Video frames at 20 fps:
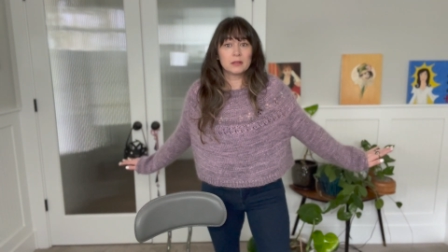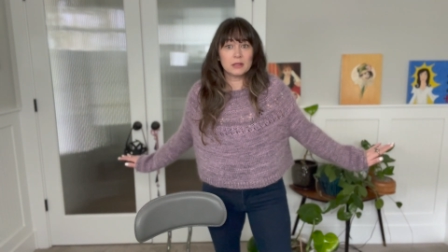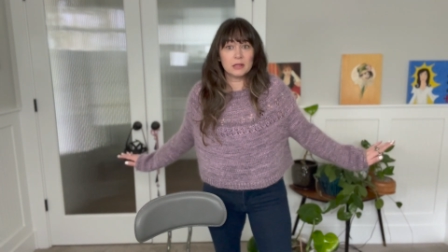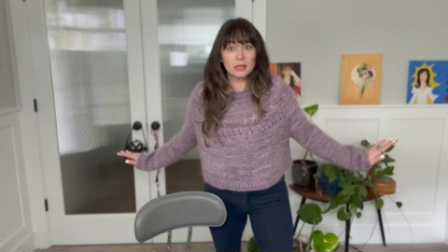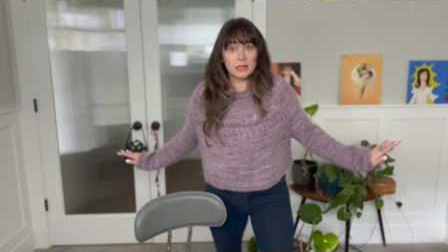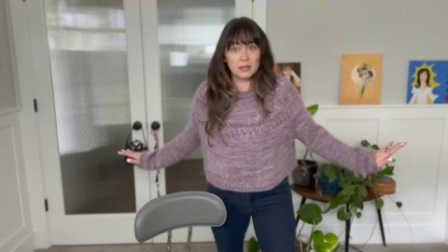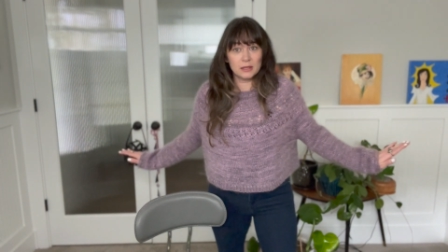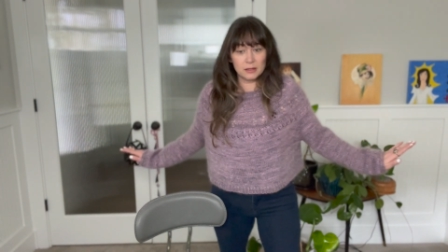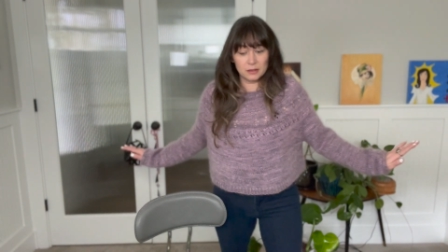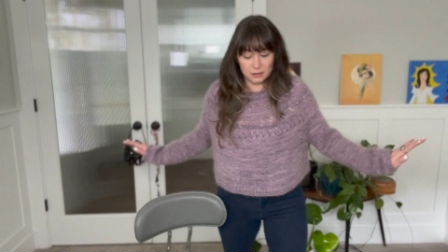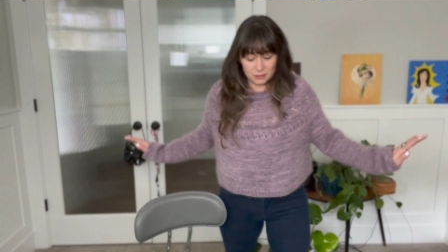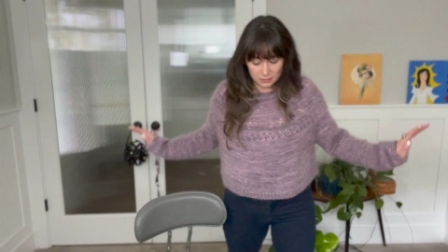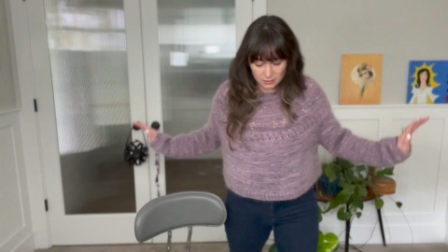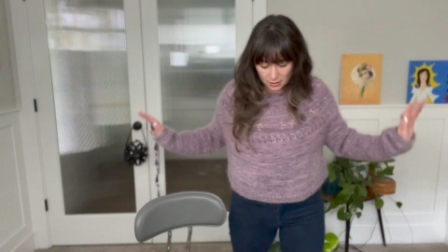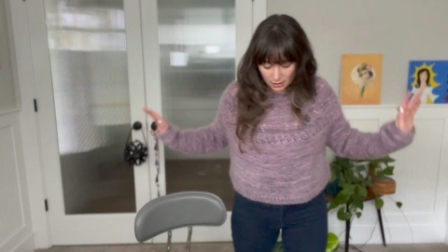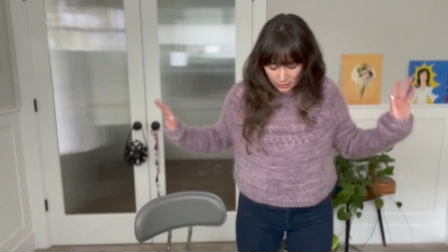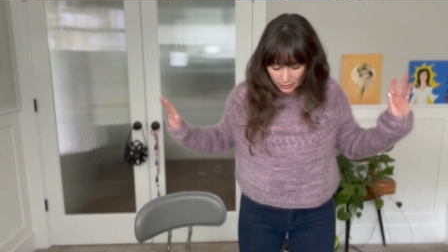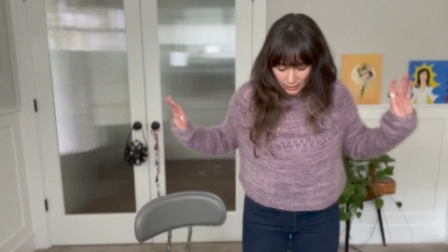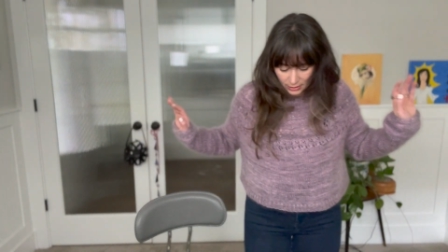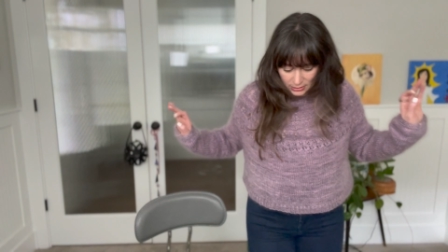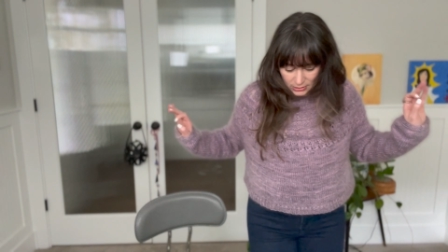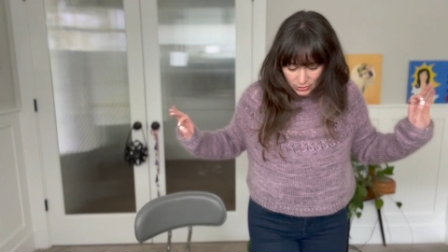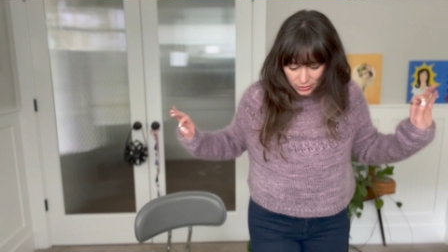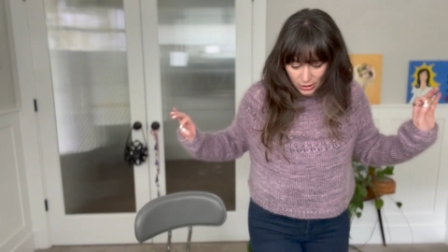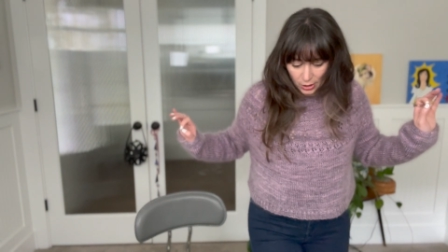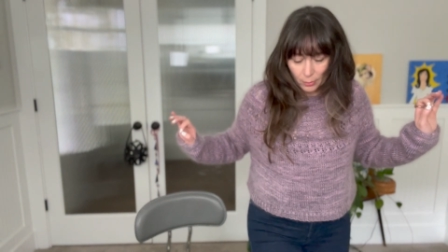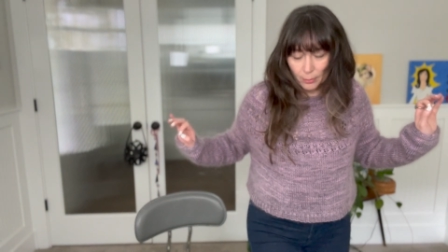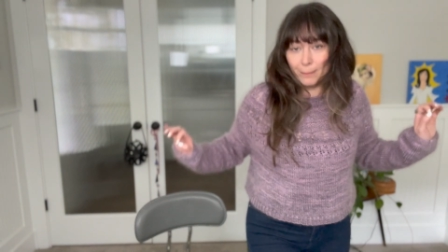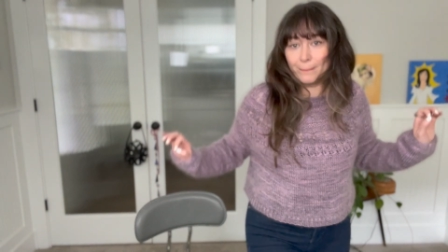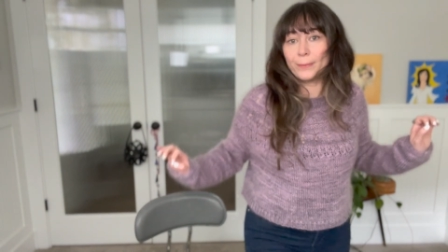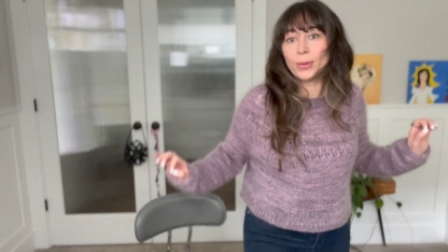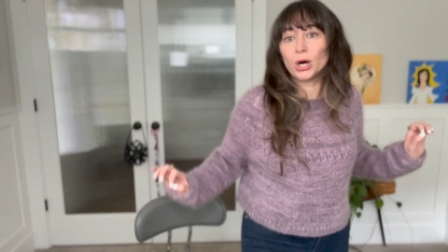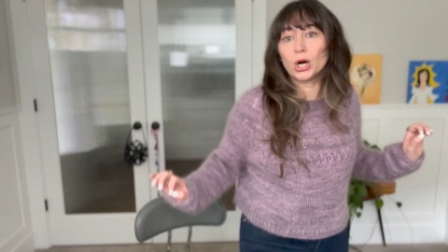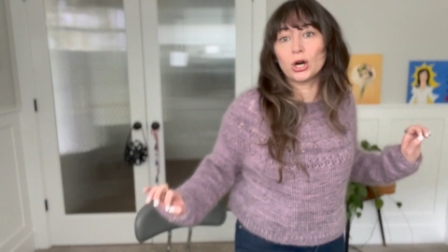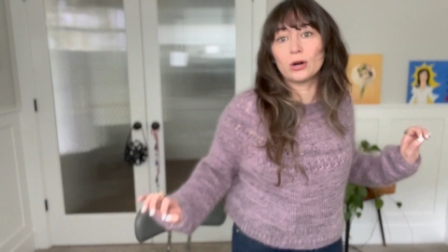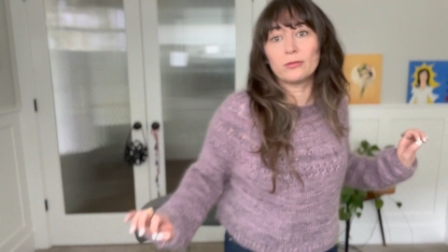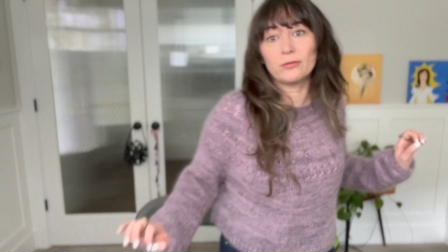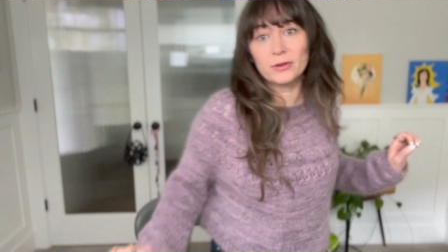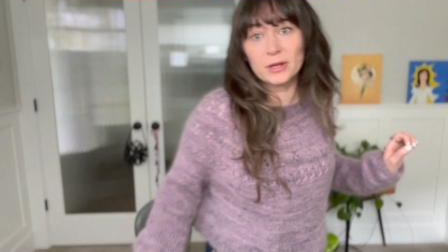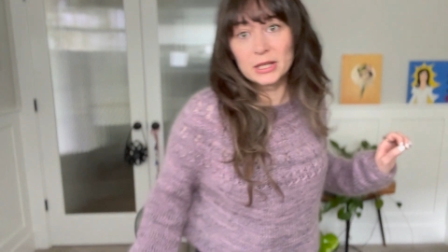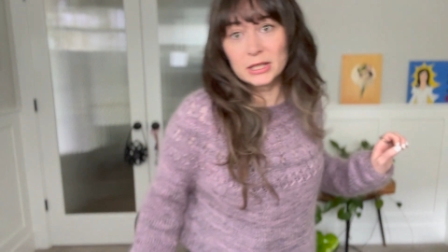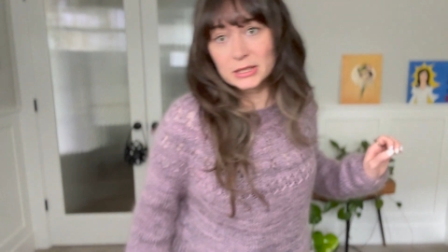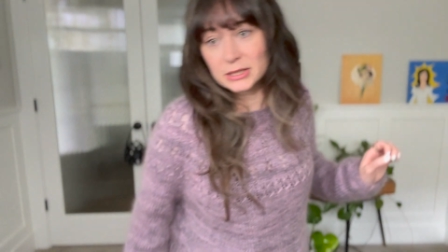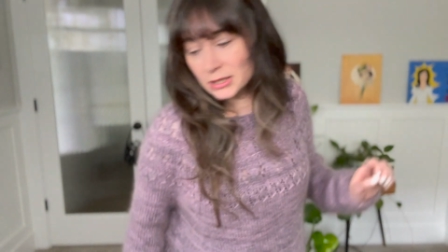I think it turned out perfect.